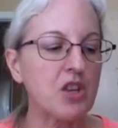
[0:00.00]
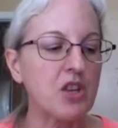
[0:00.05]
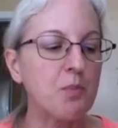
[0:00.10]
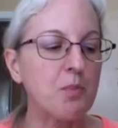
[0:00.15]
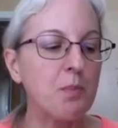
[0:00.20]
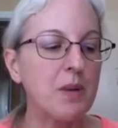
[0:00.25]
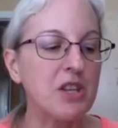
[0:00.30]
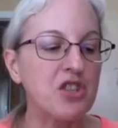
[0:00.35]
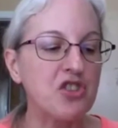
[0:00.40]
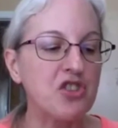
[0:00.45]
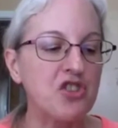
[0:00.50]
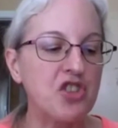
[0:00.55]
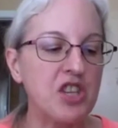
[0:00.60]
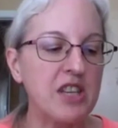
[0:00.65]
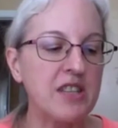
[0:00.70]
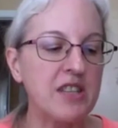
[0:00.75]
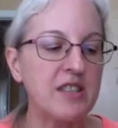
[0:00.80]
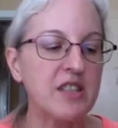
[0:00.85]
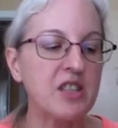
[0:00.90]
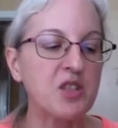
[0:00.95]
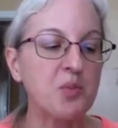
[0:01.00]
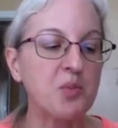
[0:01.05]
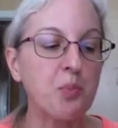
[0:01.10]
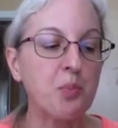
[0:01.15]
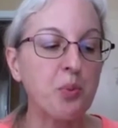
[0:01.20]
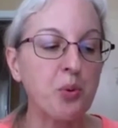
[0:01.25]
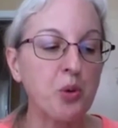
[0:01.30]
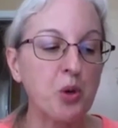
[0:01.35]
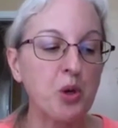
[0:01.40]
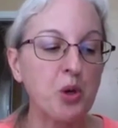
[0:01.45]
But Jesus
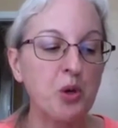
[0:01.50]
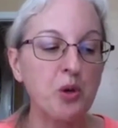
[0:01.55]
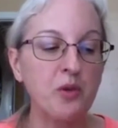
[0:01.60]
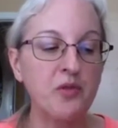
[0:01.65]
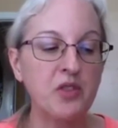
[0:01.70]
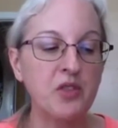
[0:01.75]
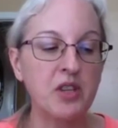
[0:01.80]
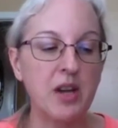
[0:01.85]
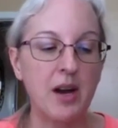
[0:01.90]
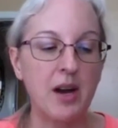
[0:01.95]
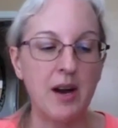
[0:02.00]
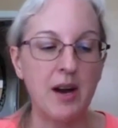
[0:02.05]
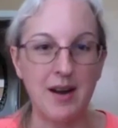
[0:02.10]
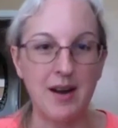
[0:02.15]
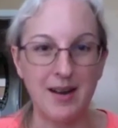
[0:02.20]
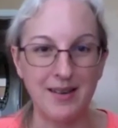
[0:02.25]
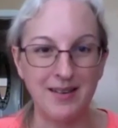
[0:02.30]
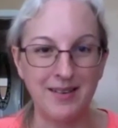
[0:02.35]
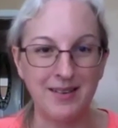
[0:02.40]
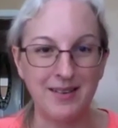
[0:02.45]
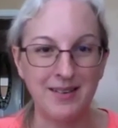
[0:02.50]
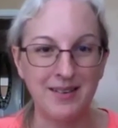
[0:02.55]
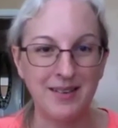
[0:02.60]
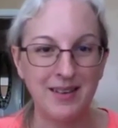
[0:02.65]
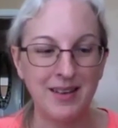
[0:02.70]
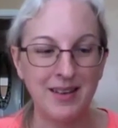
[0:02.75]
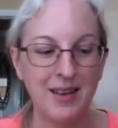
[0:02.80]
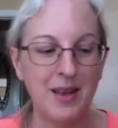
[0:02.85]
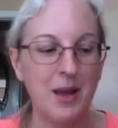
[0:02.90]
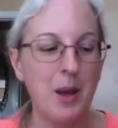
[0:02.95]
proved God
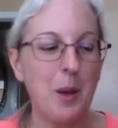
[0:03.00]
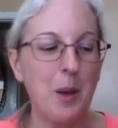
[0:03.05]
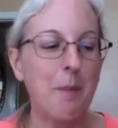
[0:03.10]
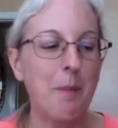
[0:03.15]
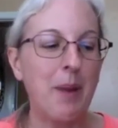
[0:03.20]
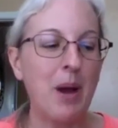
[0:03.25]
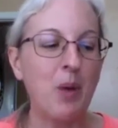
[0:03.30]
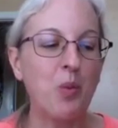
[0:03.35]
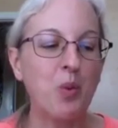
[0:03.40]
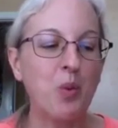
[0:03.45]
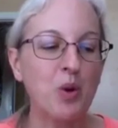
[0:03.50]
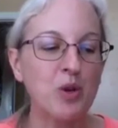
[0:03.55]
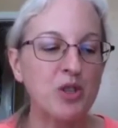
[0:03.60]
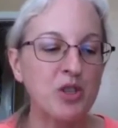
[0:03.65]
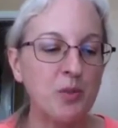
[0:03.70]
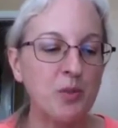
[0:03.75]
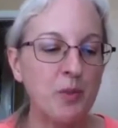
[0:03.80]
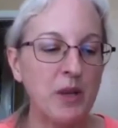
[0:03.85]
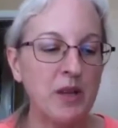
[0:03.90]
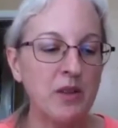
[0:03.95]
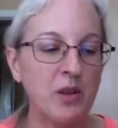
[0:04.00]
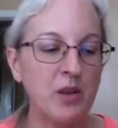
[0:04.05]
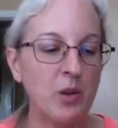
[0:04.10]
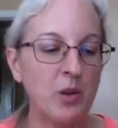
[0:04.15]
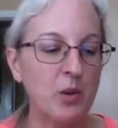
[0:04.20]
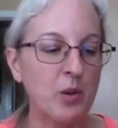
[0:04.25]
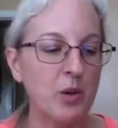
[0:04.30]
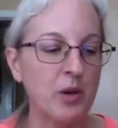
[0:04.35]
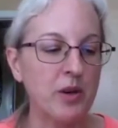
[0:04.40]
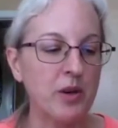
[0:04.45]
by worshiping the
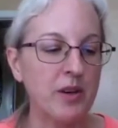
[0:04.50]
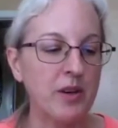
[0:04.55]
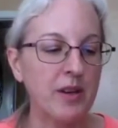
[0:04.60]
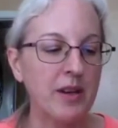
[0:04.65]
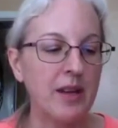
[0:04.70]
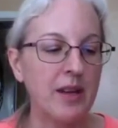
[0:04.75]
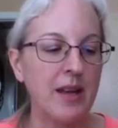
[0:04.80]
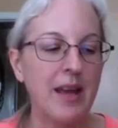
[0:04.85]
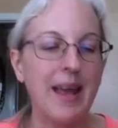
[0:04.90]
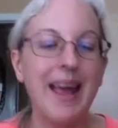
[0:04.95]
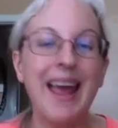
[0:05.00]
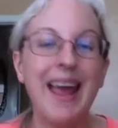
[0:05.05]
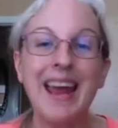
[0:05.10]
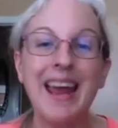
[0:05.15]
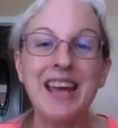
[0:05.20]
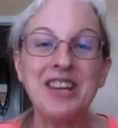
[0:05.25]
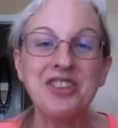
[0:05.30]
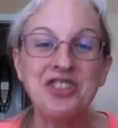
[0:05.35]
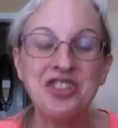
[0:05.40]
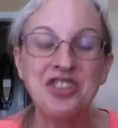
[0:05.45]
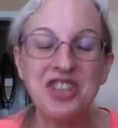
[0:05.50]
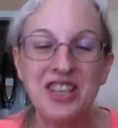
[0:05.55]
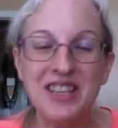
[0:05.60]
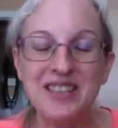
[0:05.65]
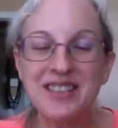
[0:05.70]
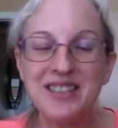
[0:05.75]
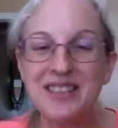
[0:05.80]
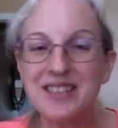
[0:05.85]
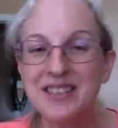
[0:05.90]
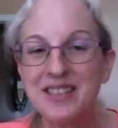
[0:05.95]
Lord, and
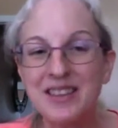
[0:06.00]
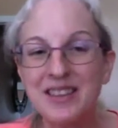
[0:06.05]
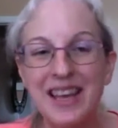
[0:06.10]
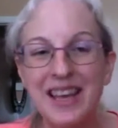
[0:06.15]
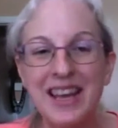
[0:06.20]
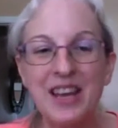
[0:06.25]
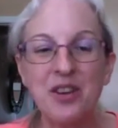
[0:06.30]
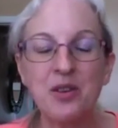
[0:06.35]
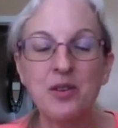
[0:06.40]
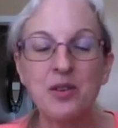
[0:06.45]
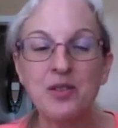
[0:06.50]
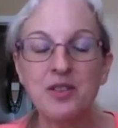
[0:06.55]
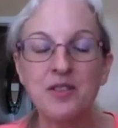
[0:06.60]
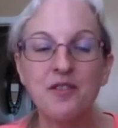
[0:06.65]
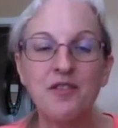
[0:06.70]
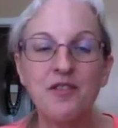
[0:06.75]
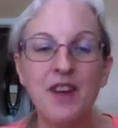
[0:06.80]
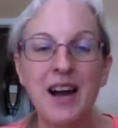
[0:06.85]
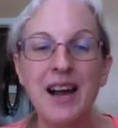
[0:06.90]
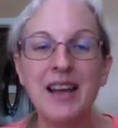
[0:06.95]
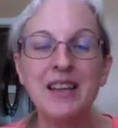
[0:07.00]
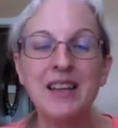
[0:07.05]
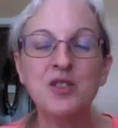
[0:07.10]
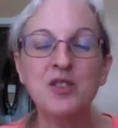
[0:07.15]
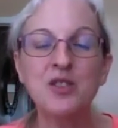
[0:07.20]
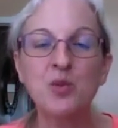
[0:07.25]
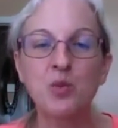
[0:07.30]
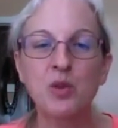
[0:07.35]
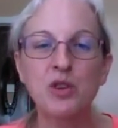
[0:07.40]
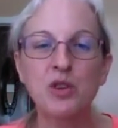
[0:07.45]
Jesus later
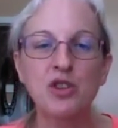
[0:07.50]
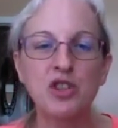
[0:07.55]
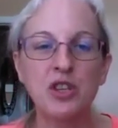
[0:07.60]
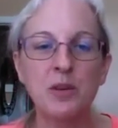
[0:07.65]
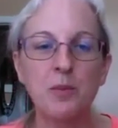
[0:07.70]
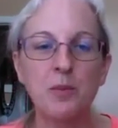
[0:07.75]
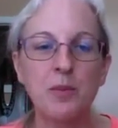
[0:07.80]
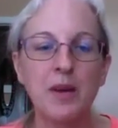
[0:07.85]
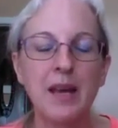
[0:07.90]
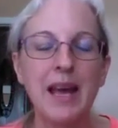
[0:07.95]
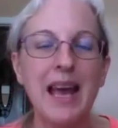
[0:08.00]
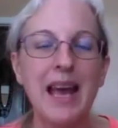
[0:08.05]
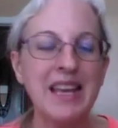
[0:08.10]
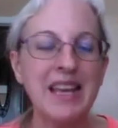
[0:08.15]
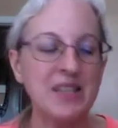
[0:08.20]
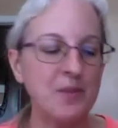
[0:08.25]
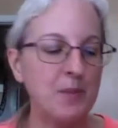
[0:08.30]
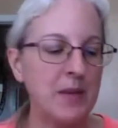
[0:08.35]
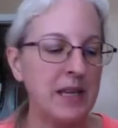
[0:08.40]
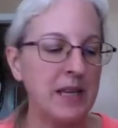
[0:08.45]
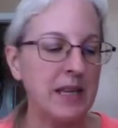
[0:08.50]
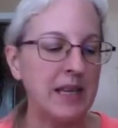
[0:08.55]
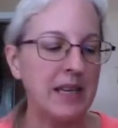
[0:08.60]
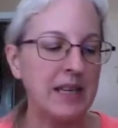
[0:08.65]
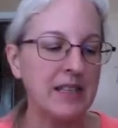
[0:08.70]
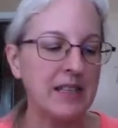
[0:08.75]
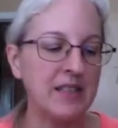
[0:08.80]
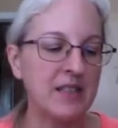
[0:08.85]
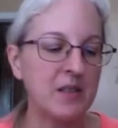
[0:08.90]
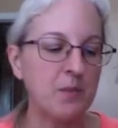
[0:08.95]
defines worship as being
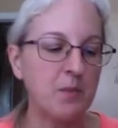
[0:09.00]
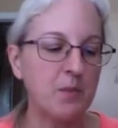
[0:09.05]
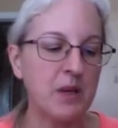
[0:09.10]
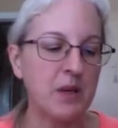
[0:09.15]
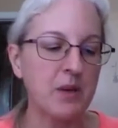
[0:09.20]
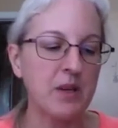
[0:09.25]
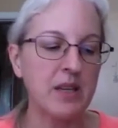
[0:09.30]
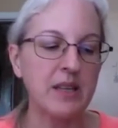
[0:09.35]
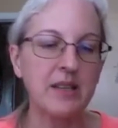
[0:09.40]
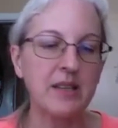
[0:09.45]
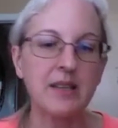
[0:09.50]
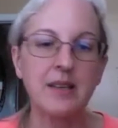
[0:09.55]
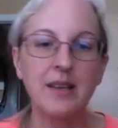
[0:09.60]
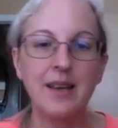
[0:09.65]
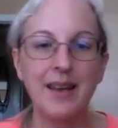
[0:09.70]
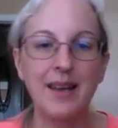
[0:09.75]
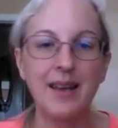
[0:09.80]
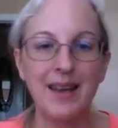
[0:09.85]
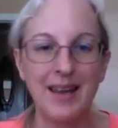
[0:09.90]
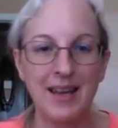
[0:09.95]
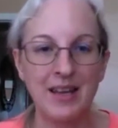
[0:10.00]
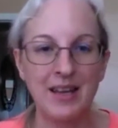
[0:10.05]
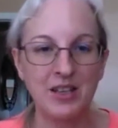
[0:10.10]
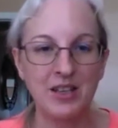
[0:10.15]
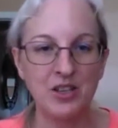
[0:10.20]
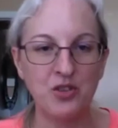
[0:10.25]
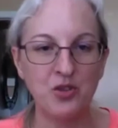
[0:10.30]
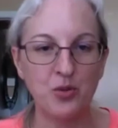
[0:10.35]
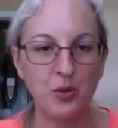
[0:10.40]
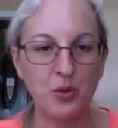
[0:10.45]
in spirit and
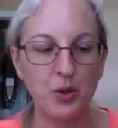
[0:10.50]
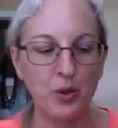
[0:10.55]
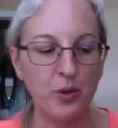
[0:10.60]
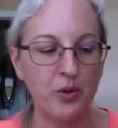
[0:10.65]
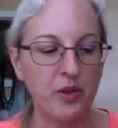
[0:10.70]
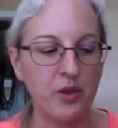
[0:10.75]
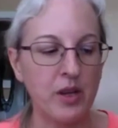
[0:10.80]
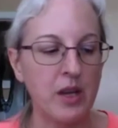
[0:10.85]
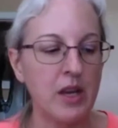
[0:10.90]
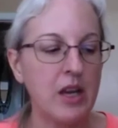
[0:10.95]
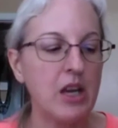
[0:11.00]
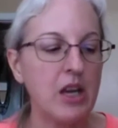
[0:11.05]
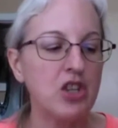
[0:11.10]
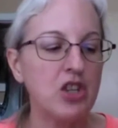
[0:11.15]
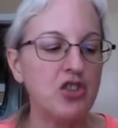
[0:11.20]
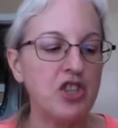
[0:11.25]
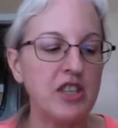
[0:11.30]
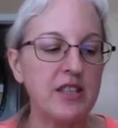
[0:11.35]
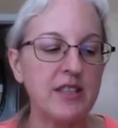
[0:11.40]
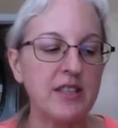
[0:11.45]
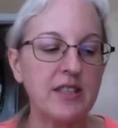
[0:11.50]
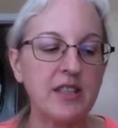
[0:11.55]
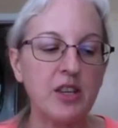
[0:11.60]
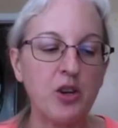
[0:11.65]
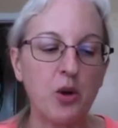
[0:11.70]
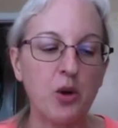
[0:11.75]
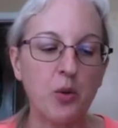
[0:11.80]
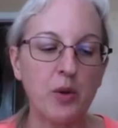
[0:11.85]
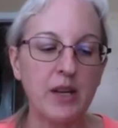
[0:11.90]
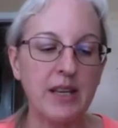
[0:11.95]
in truth. Jesus
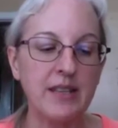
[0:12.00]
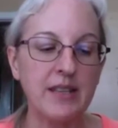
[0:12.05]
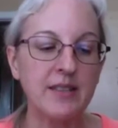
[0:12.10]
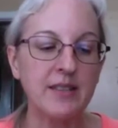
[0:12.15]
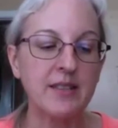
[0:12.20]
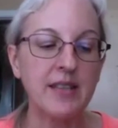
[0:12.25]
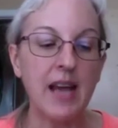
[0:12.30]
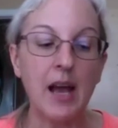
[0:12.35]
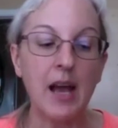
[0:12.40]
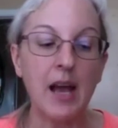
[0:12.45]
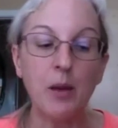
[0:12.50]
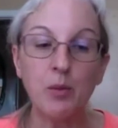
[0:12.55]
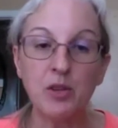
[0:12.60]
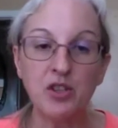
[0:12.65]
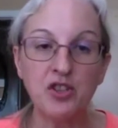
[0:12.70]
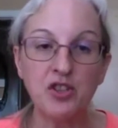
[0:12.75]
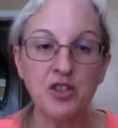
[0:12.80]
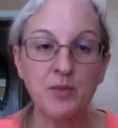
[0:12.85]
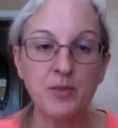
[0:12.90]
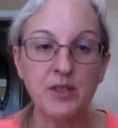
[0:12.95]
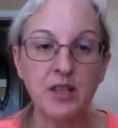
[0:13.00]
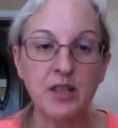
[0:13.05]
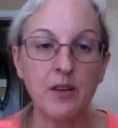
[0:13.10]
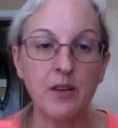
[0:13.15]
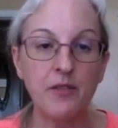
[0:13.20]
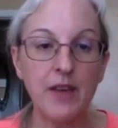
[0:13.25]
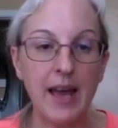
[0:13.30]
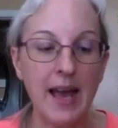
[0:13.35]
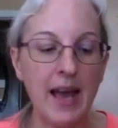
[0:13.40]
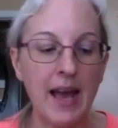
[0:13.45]
had already established
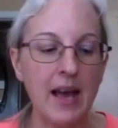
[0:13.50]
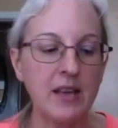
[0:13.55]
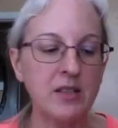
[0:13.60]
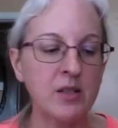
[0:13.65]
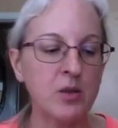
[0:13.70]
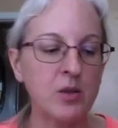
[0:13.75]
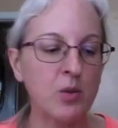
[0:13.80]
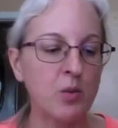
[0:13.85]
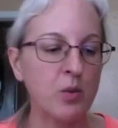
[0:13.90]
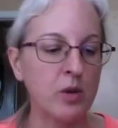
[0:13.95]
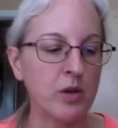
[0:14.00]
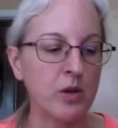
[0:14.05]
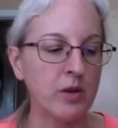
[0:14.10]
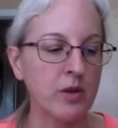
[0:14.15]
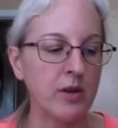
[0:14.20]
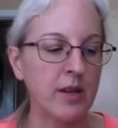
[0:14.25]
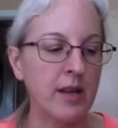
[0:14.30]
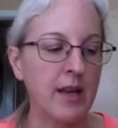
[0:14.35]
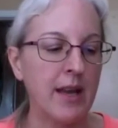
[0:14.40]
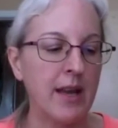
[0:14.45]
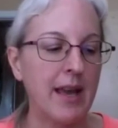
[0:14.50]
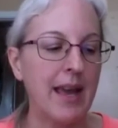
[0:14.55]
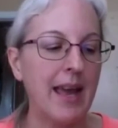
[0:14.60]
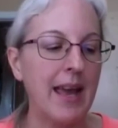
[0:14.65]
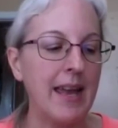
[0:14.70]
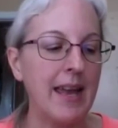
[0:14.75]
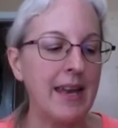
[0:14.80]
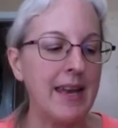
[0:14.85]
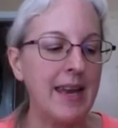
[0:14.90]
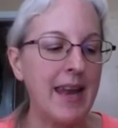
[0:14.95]
himself as the Word,
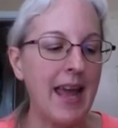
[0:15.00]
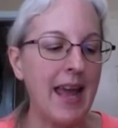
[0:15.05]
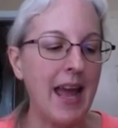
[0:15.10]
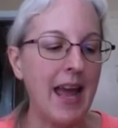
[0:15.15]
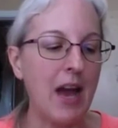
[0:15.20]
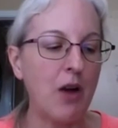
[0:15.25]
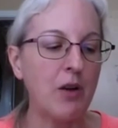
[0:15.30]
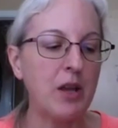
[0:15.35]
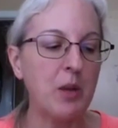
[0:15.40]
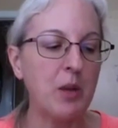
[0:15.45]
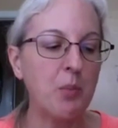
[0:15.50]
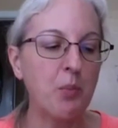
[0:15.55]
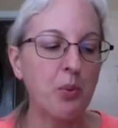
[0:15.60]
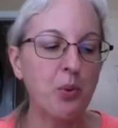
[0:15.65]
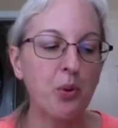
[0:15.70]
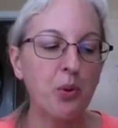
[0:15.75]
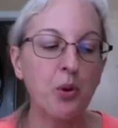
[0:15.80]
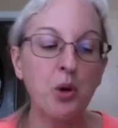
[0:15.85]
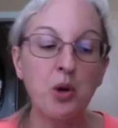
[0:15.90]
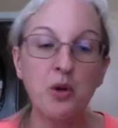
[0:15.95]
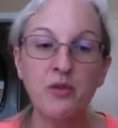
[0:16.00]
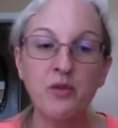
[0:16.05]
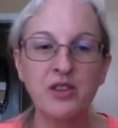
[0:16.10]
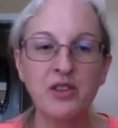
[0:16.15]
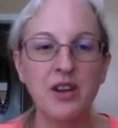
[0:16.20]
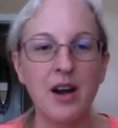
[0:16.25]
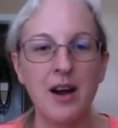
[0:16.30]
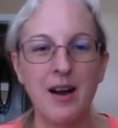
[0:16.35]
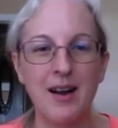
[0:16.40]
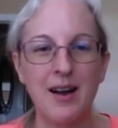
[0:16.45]
and now he proved
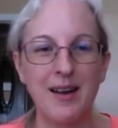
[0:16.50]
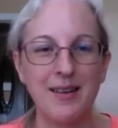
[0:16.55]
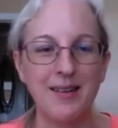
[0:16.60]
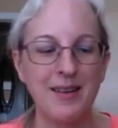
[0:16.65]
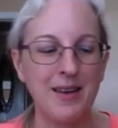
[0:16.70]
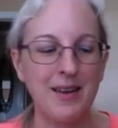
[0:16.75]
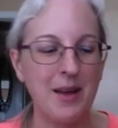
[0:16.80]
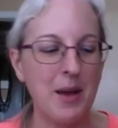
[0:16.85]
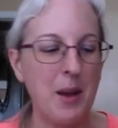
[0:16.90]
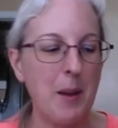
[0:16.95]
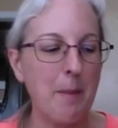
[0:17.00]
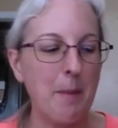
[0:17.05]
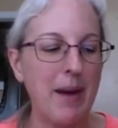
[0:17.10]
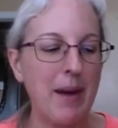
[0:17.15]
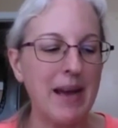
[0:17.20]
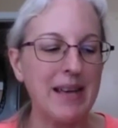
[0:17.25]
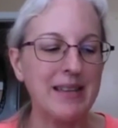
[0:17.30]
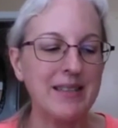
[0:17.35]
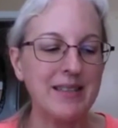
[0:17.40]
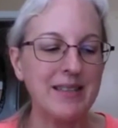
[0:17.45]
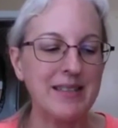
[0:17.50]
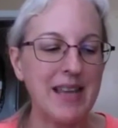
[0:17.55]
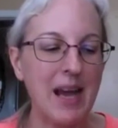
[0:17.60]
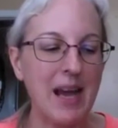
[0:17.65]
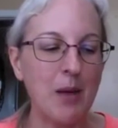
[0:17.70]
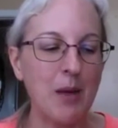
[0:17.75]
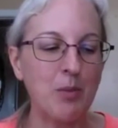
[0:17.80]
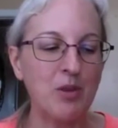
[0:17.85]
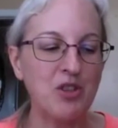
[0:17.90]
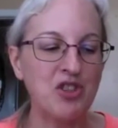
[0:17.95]
God by
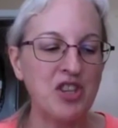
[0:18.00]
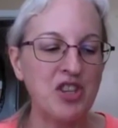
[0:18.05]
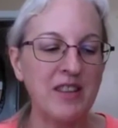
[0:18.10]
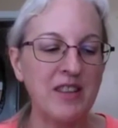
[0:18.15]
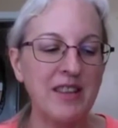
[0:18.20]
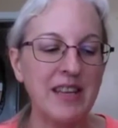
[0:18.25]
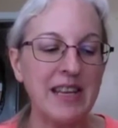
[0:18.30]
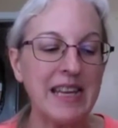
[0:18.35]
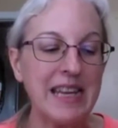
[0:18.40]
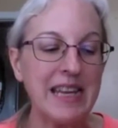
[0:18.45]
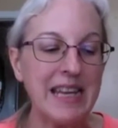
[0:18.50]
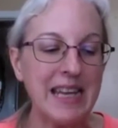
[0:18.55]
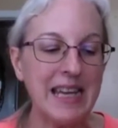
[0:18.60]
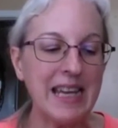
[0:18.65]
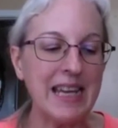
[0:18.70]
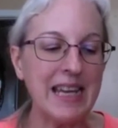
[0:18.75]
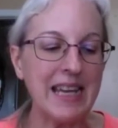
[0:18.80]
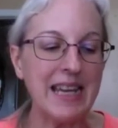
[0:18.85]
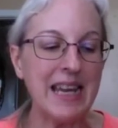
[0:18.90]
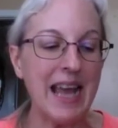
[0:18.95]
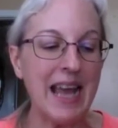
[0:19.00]
establishing that he,